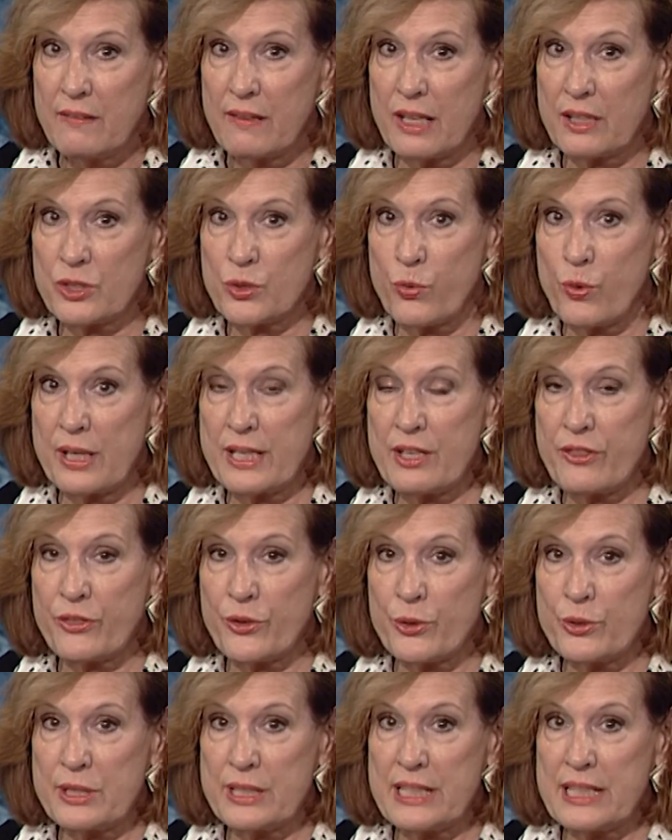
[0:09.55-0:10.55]
That
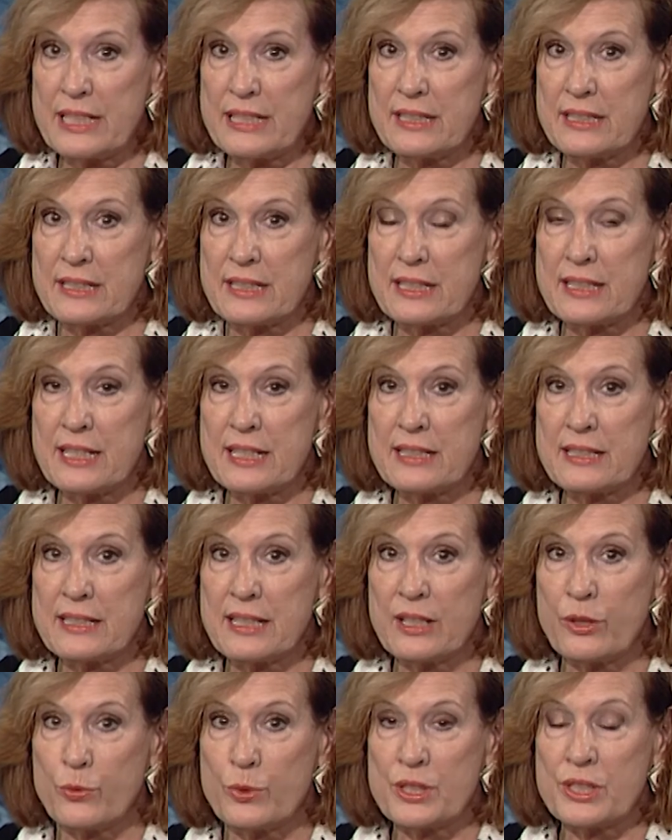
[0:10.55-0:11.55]
2013
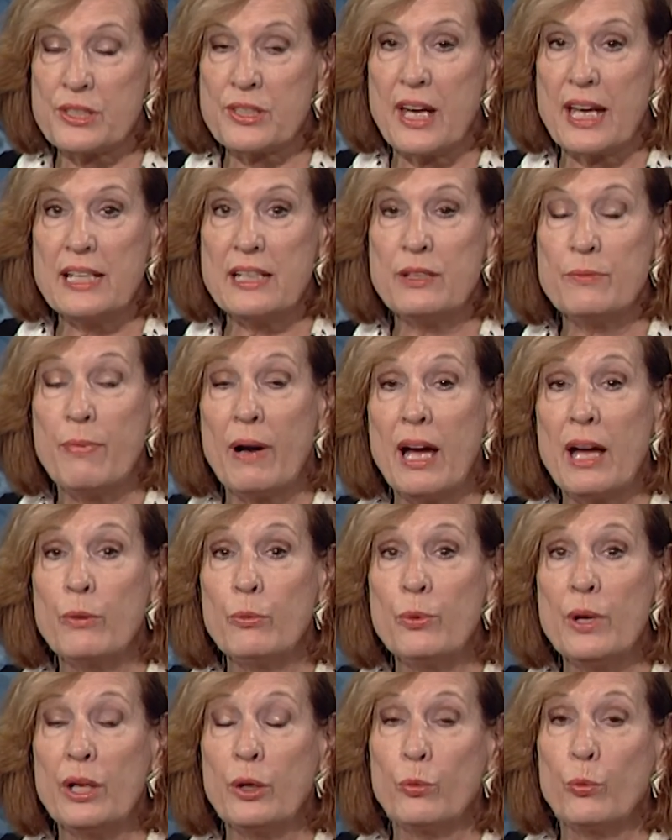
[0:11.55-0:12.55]
statistic was cited by
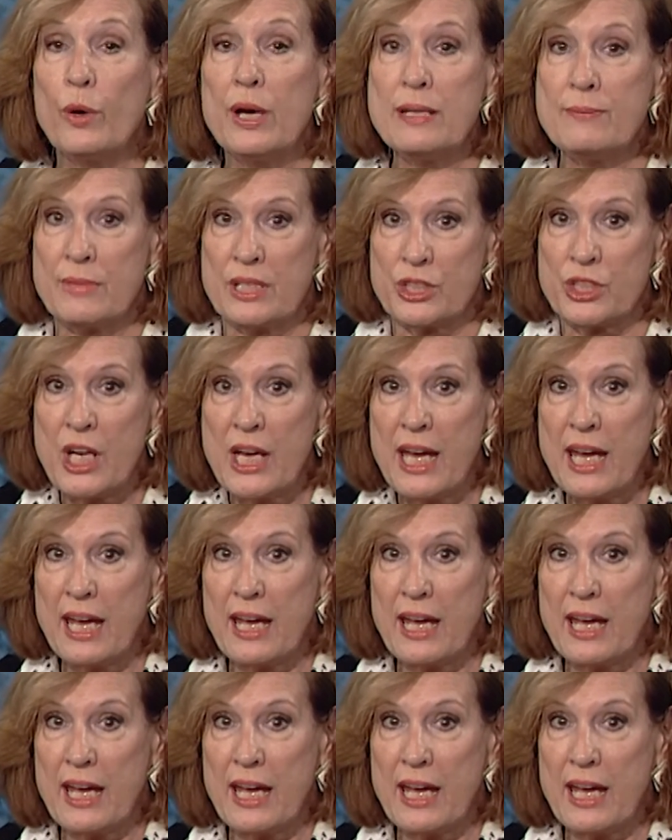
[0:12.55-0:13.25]
Rick Raemisch,